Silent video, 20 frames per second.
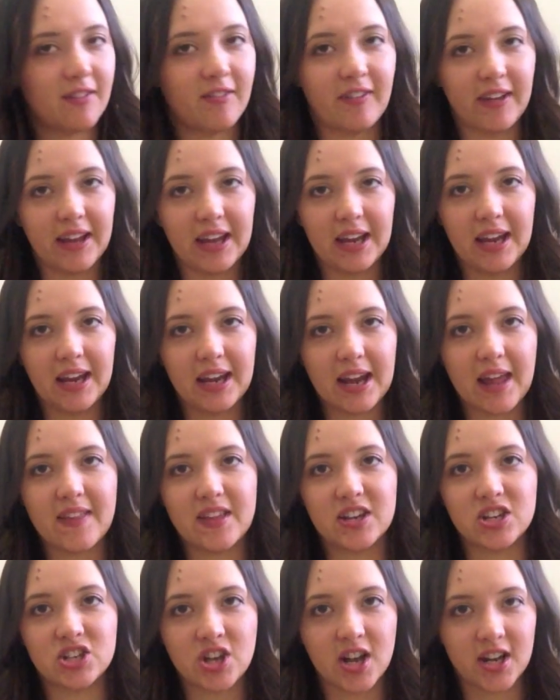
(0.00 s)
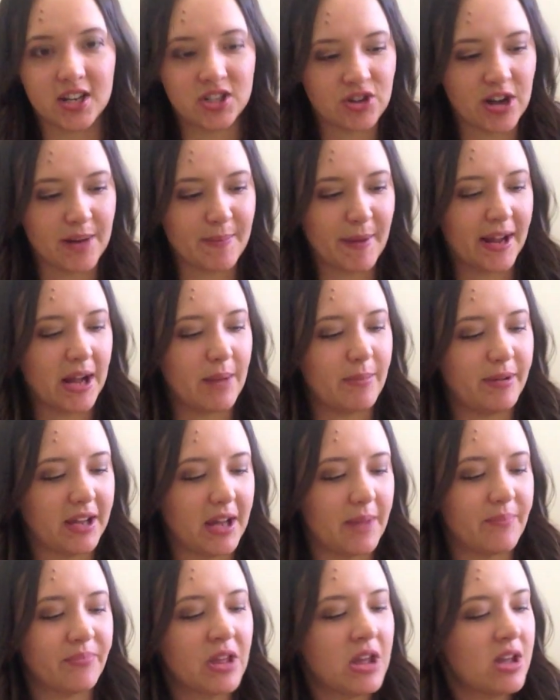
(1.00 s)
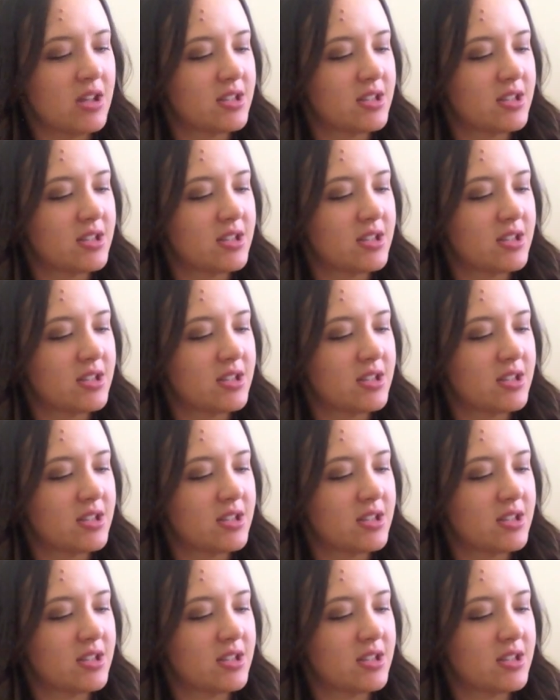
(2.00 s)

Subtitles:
feed and then chuck straight back up again.